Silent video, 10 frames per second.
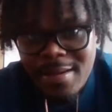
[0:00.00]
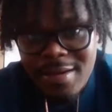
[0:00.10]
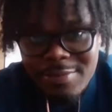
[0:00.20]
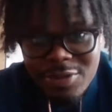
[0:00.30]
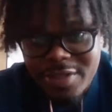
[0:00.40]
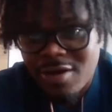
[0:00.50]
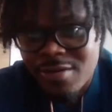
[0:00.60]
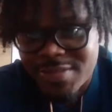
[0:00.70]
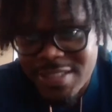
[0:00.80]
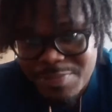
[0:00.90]
They
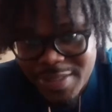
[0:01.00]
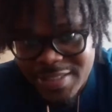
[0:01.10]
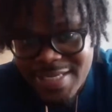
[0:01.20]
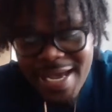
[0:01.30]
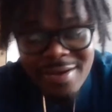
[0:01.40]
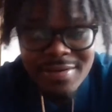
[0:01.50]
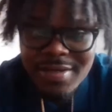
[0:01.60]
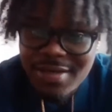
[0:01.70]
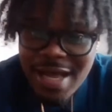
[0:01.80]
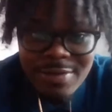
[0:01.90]
call him T Billy now.
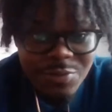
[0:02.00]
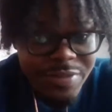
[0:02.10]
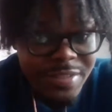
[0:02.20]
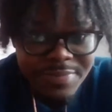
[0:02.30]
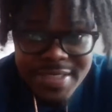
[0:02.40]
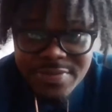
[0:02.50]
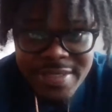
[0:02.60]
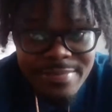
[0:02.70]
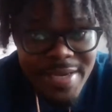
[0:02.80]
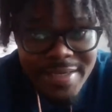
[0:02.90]
I was really impressed
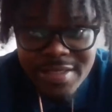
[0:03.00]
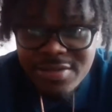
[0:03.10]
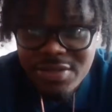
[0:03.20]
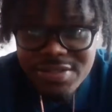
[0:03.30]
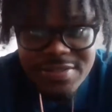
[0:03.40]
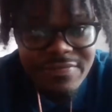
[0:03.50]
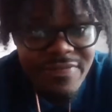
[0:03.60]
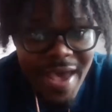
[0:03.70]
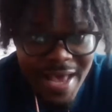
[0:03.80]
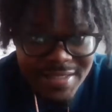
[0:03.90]
with him, man. He looks
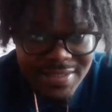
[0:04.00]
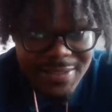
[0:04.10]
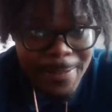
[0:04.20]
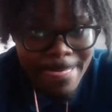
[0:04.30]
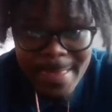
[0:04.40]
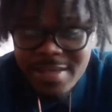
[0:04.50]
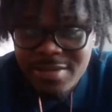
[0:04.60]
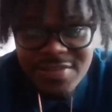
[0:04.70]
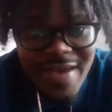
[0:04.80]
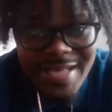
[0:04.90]
fast. He
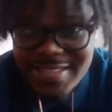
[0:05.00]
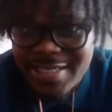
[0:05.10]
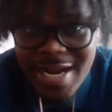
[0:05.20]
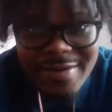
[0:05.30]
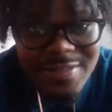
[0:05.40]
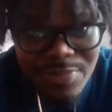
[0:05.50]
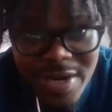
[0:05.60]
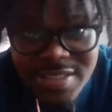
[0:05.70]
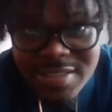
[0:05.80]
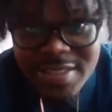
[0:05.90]
looks fast in and out of his
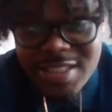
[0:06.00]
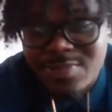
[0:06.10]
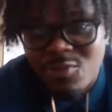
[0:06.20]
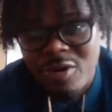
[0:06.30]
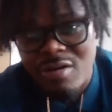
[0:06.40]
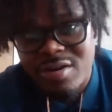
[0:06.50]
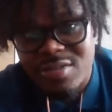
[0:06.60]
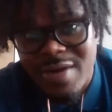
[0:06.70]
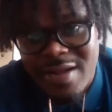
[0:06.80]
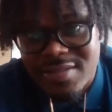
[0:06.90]
breaks. Looks like he's been working on
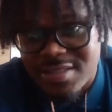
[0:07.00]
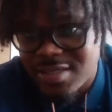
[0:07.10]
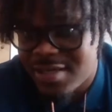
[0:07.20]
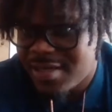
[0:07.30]
his routes.